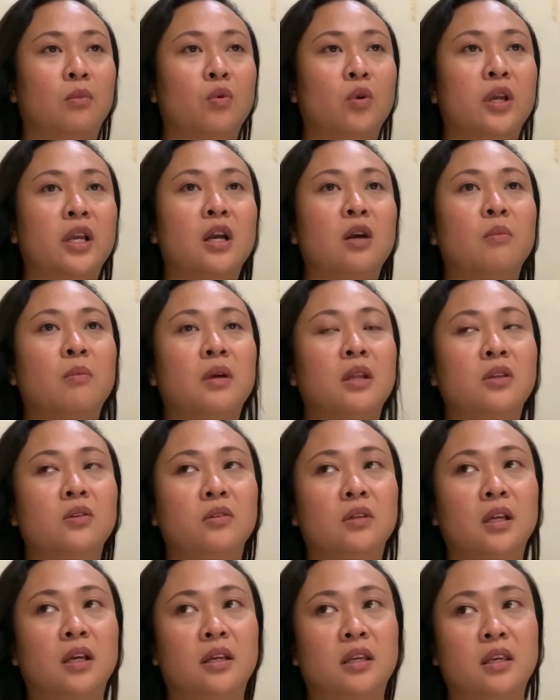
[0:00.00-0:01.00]
kung ikaw man
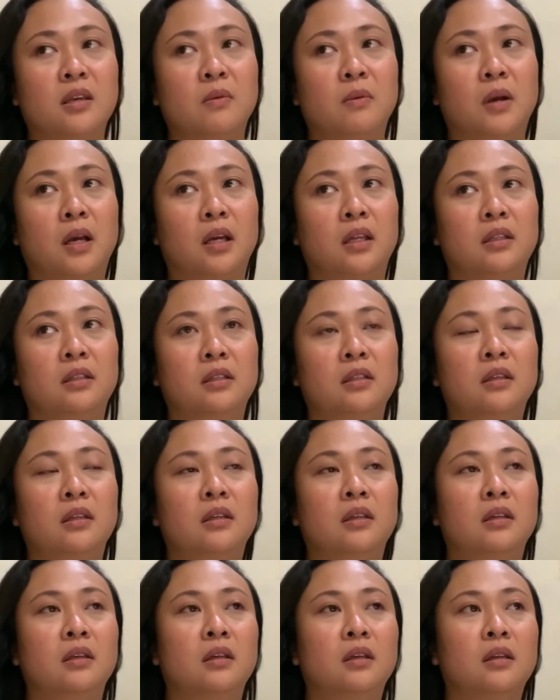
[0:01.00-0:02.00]
yung naiwan,
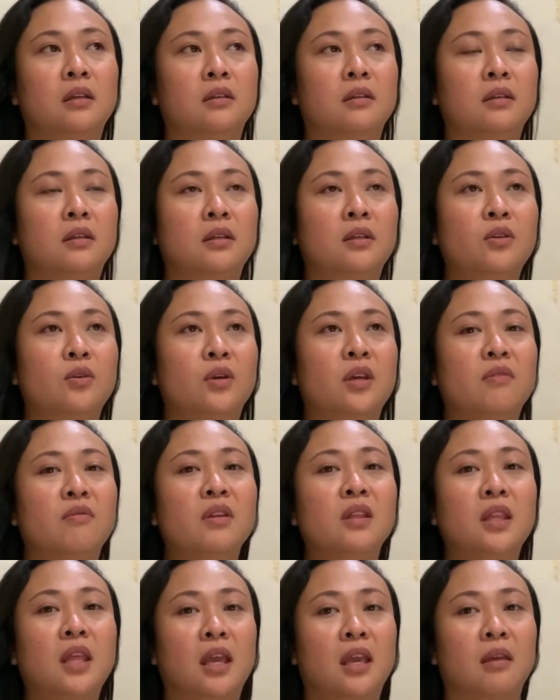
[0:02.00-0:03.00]
you know,
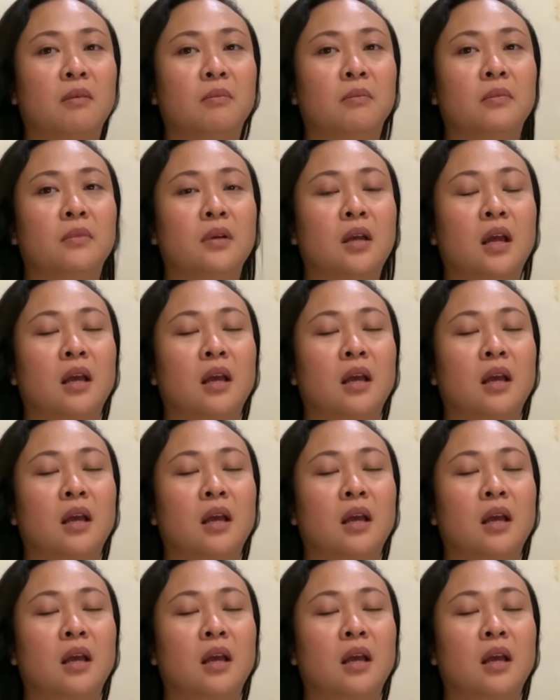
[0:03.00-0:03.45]
give it time.